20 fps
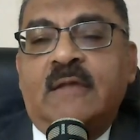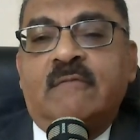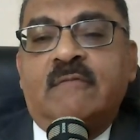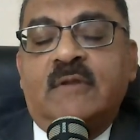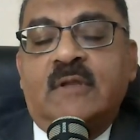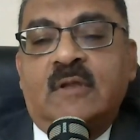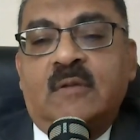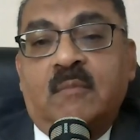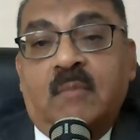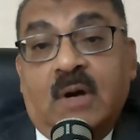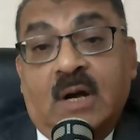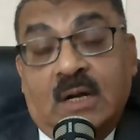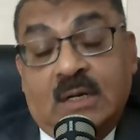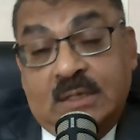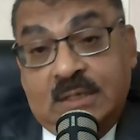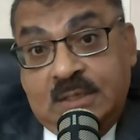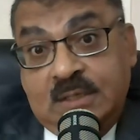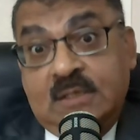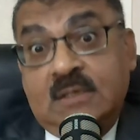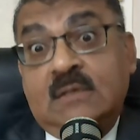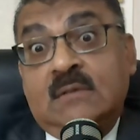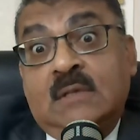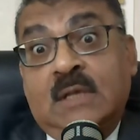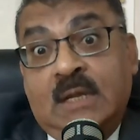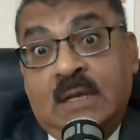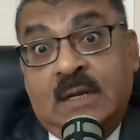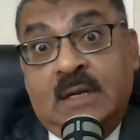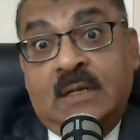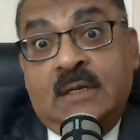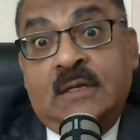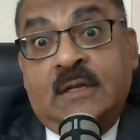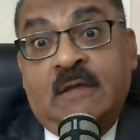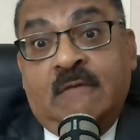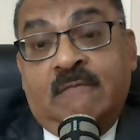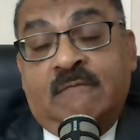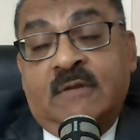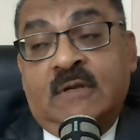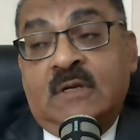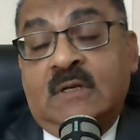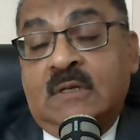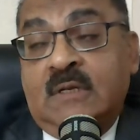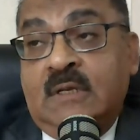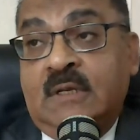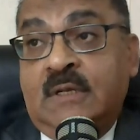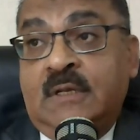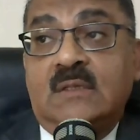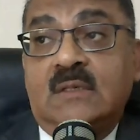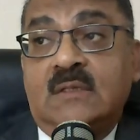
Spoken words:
every marketing head definitely